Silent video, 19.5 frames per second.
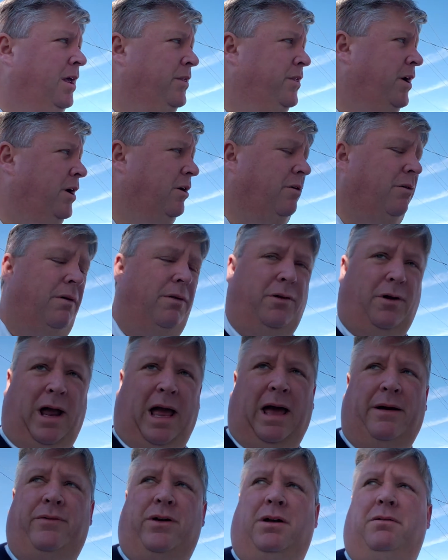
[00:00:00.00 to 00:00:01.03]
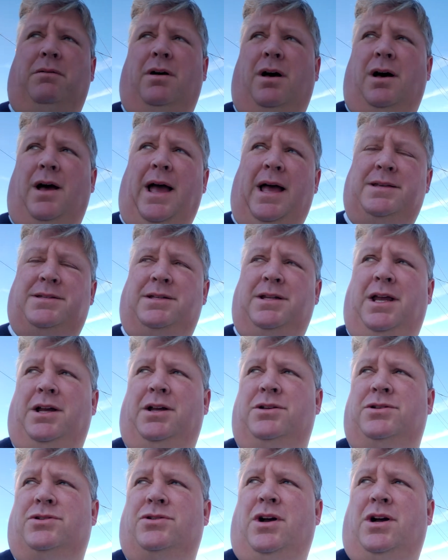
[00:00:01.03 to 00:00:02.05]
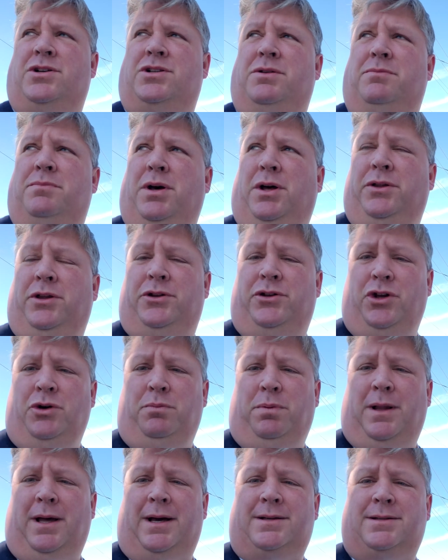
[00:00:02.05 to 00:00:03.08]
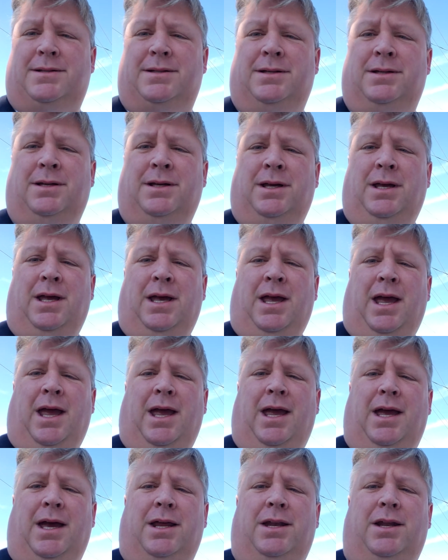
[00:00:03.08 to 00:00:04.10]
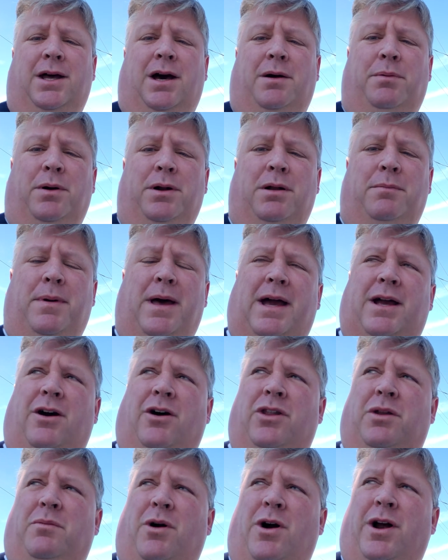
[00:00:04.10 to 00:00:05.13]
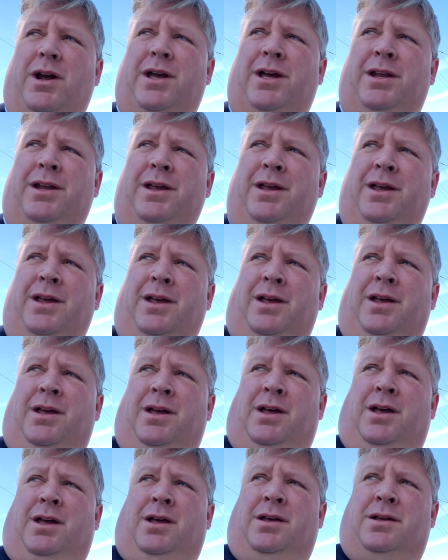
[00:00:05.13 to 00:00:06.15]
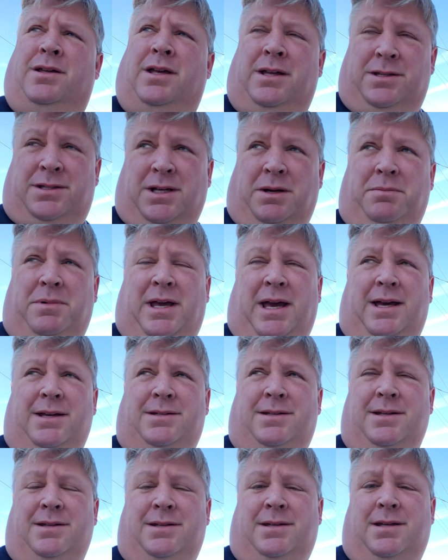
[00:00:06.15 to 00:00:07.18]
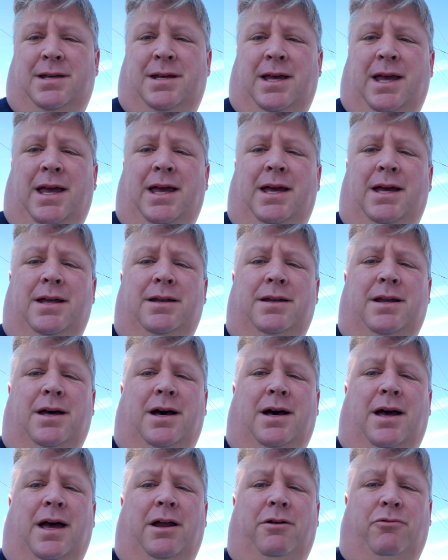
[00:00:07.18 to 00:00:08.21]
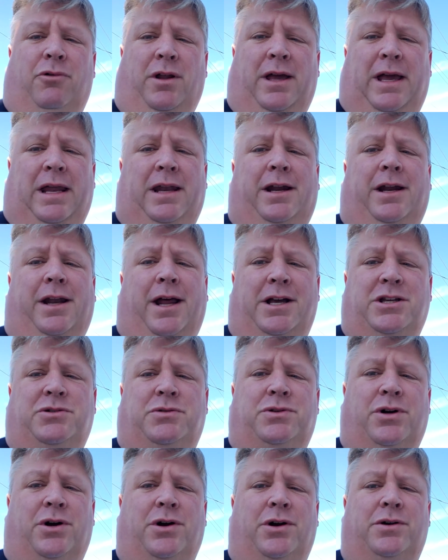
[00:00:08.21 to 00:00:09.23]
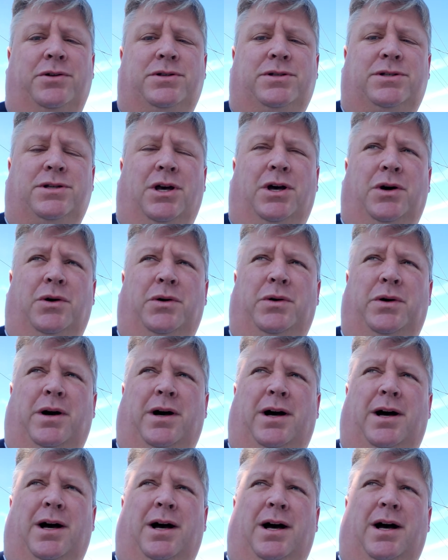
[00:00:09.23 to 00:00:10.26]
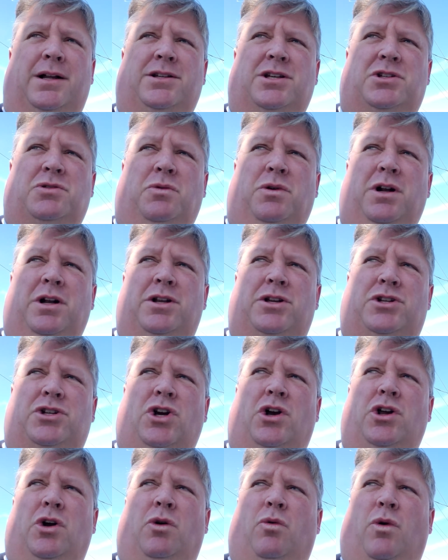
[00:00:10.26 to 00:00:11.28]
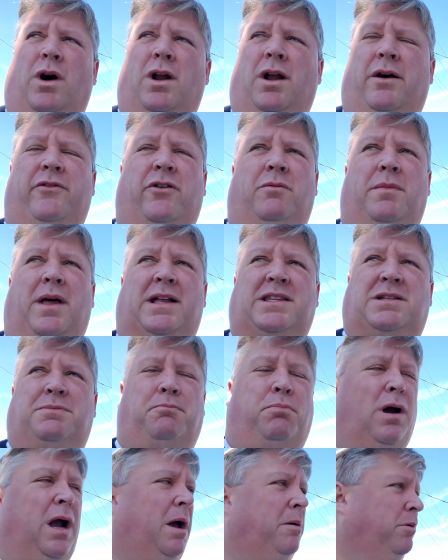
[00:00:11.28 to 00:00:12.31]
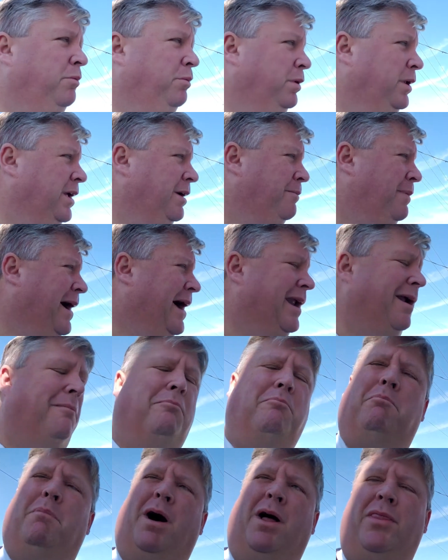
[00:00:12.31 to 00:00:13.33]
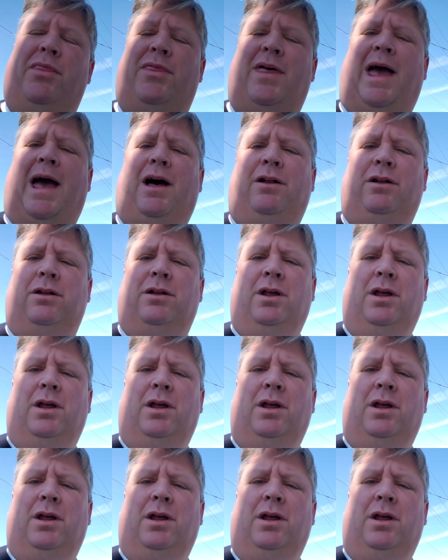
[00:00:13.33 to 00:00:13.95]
they're they're having uh, S and N Construction build the duplex and uh, putting it back on the market in some cases, and uh, and really getting a nice return. So uh, just wanted to show you one of them that's probably about a month out